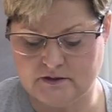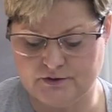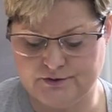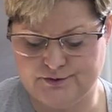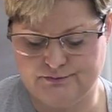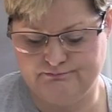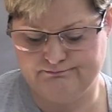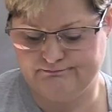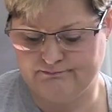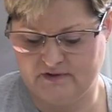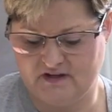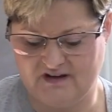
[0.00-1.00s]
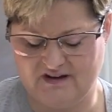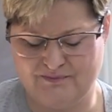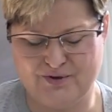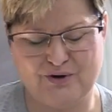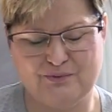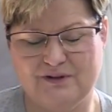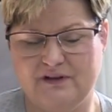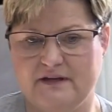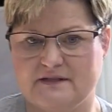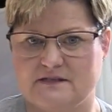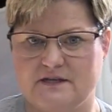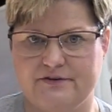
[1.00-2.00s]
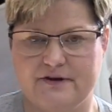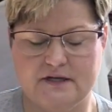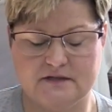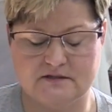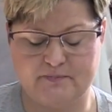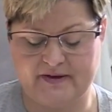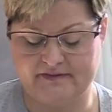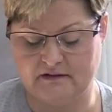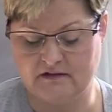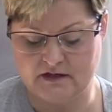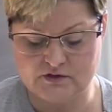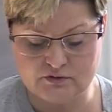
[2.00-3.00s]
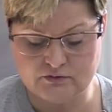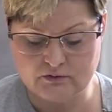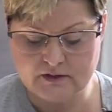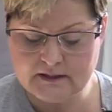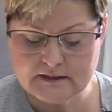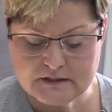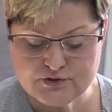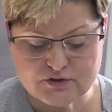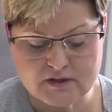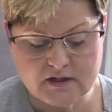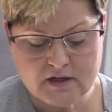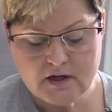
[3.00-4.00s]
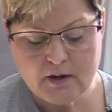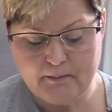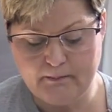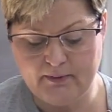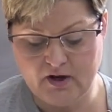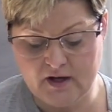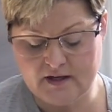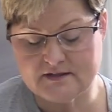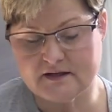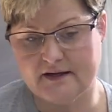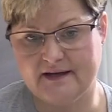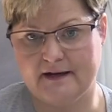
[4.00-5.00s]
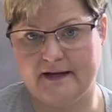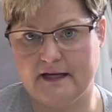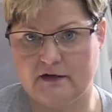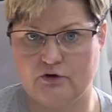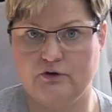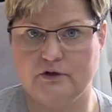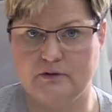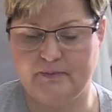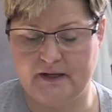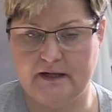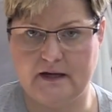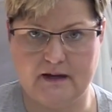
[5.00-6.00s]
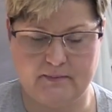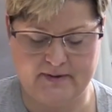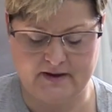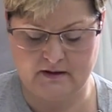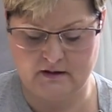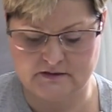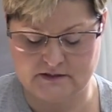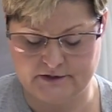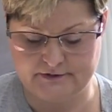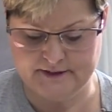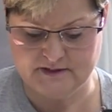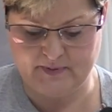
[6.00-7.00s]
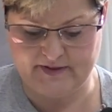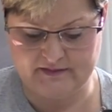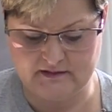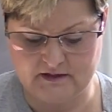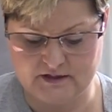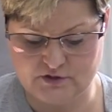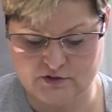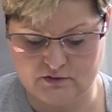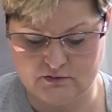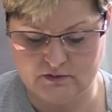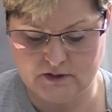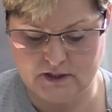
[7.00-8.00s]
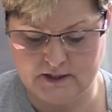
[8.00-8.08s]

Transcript: are not really a serious pathological condition, but a headache could be a serious pathological